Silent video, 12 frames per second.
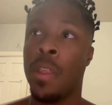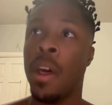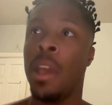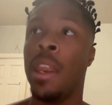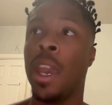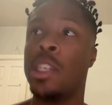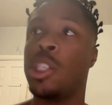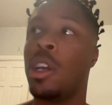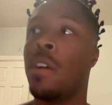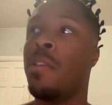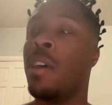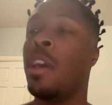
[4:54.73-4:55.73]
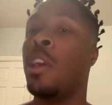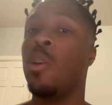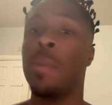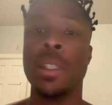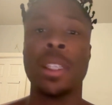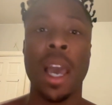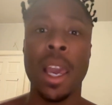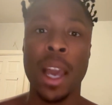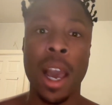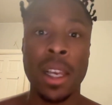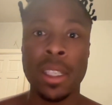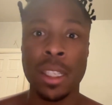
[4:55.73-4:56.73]
the nature of the human
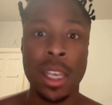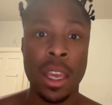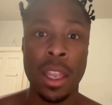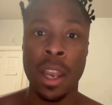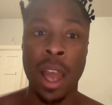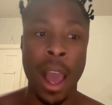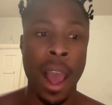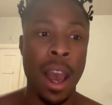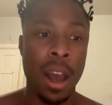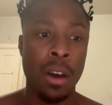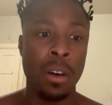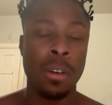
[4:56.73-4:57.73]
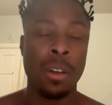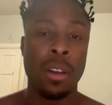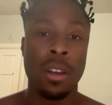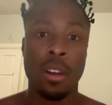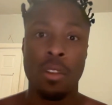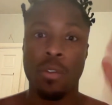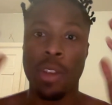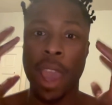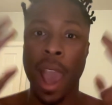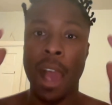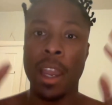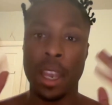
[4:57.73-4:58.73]
zeitgeist and our
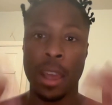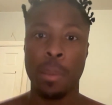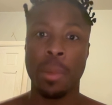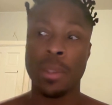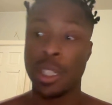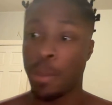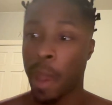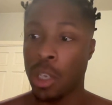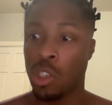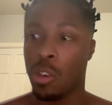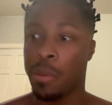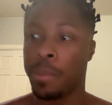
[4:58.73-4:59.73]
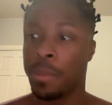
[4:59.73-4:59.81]
reality and spectrum.